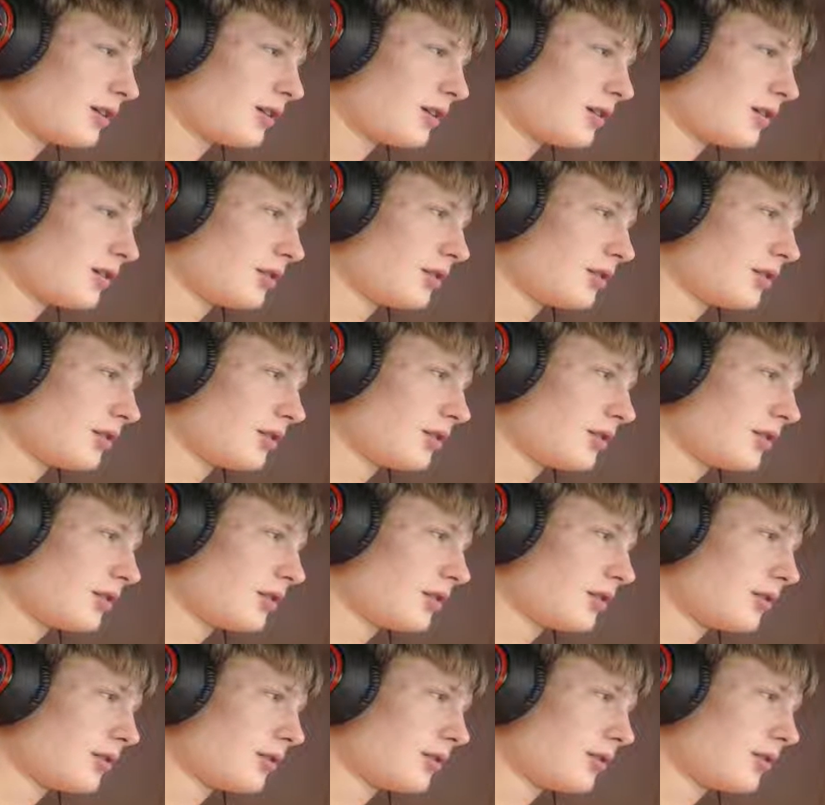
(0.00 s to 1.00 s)

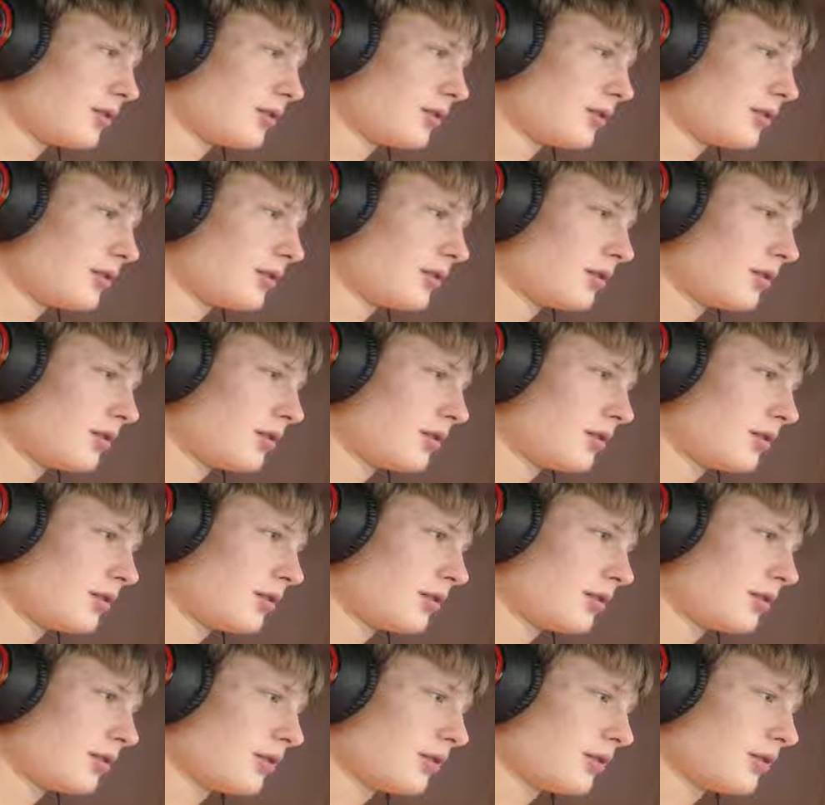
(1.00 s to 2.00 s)

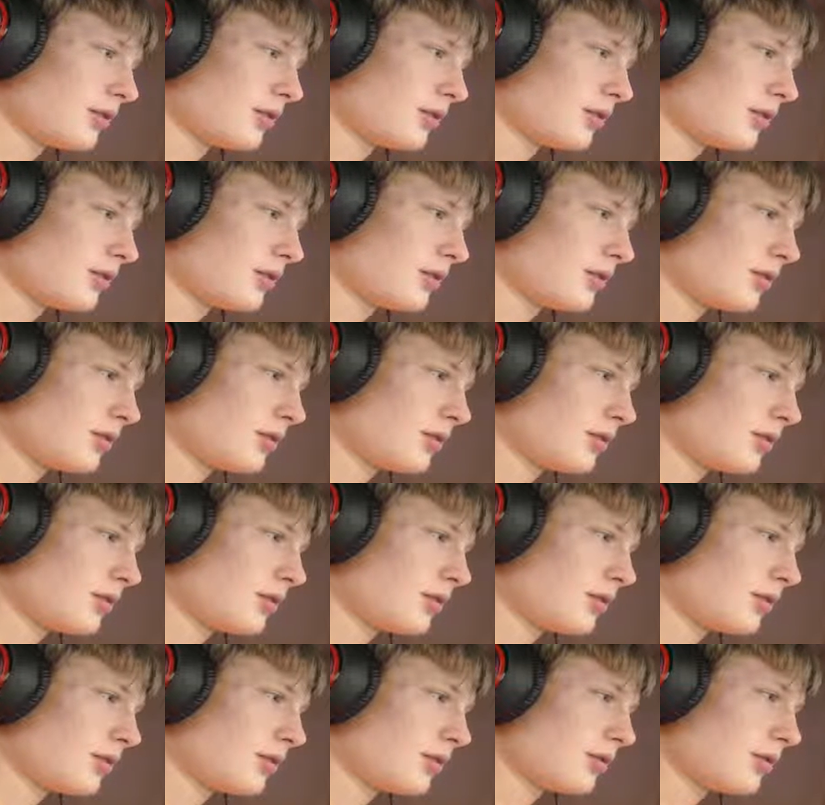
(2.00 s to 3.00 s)

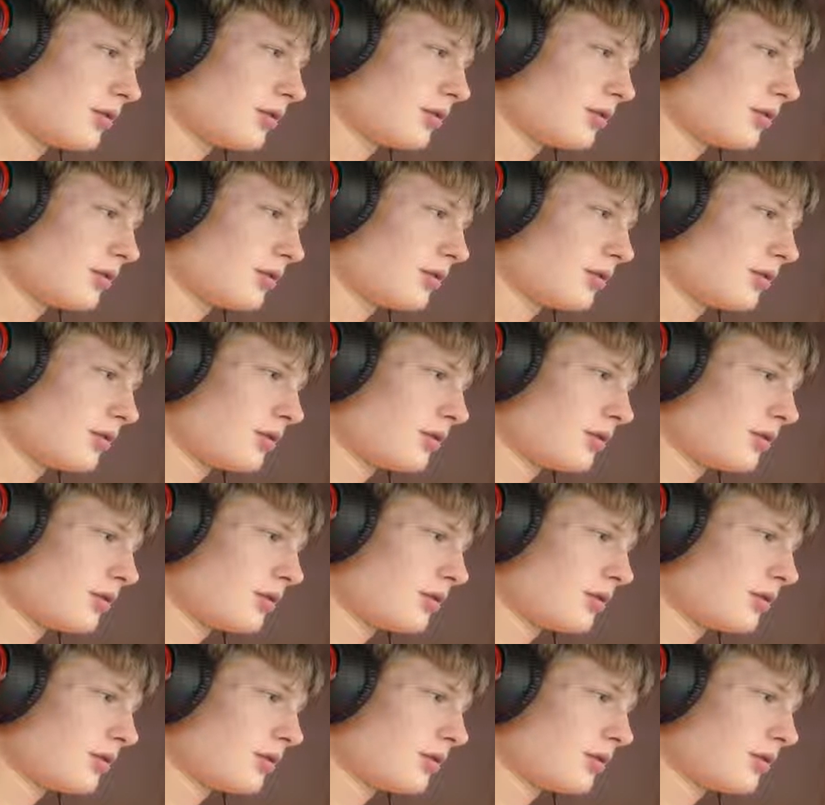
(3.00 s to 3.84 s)
Nothing is said.